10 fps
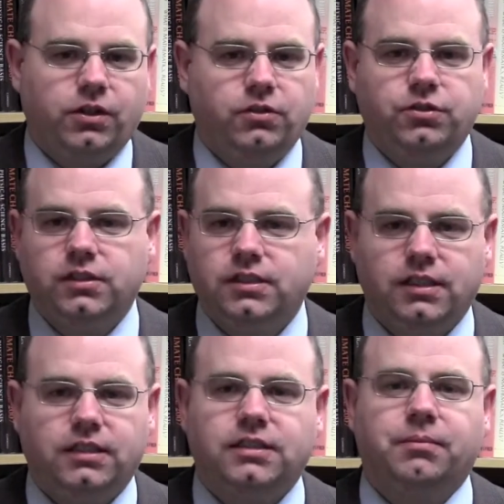You should
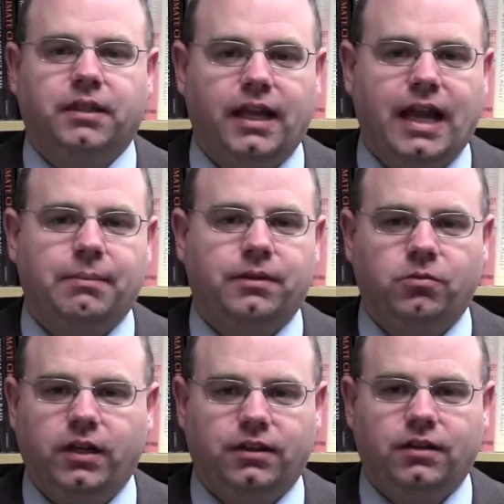see something
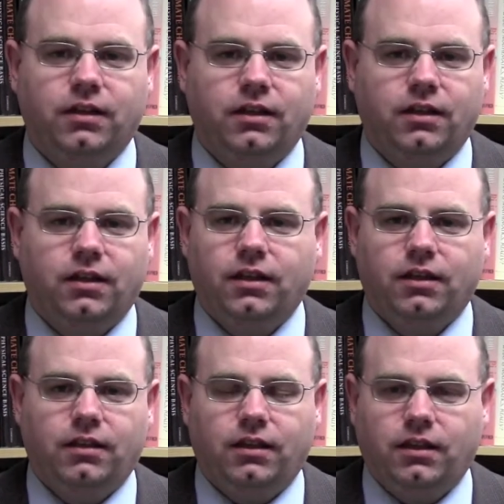happen with
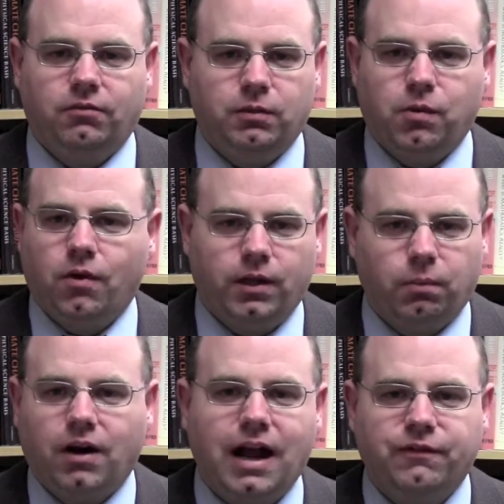the
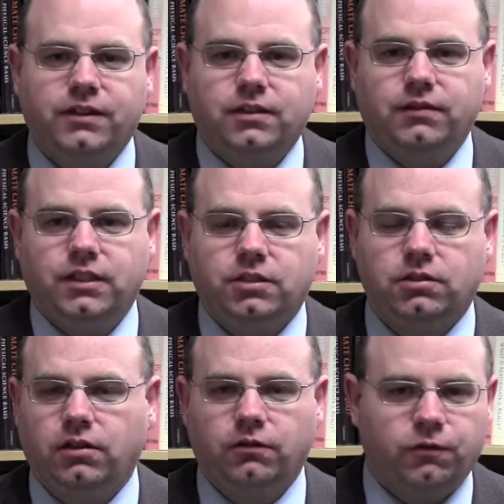reported profits of these
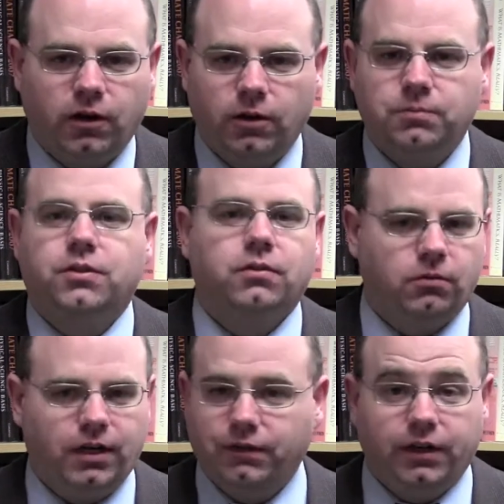certain firms,
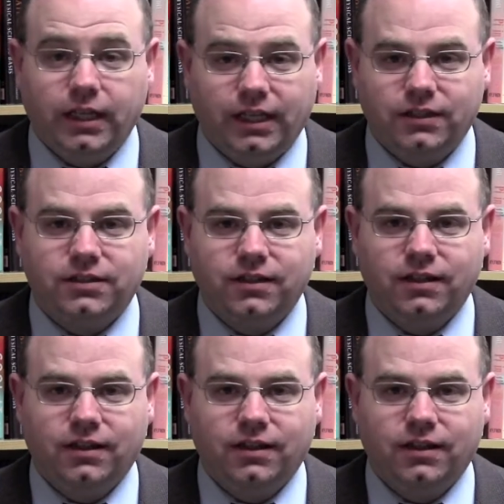whatever it is.